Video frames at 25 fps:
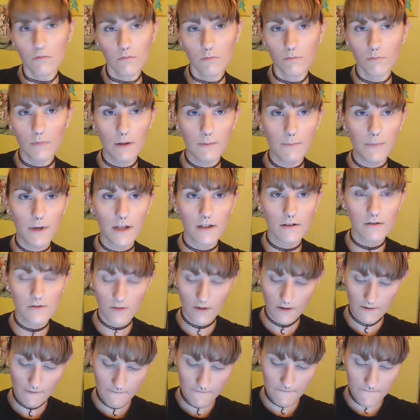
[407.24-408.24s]
My bags are
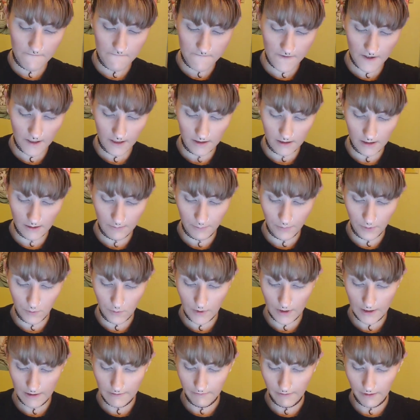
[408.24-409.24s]
all fucked up, but
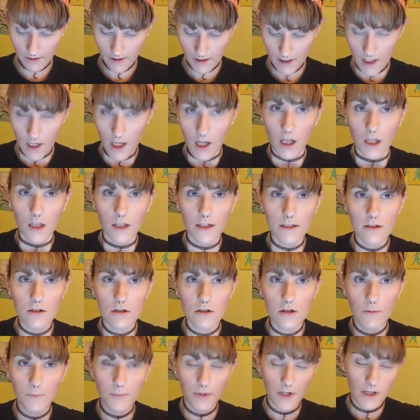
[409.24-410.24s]
whatever. Let's
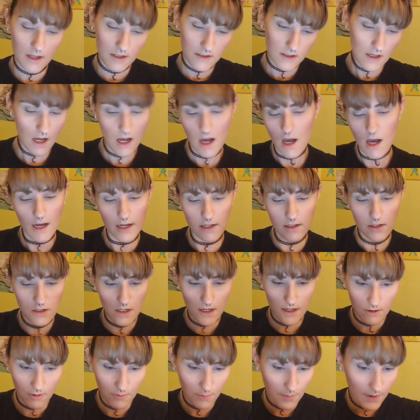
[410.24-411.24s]
jump into this
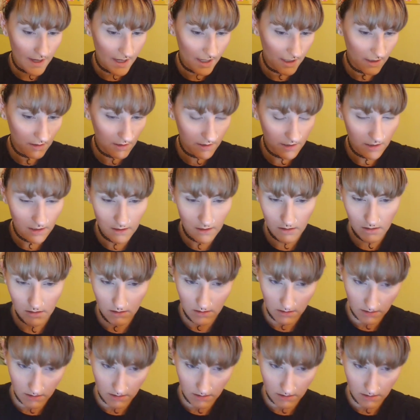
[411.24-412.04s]
eyeshadow palette.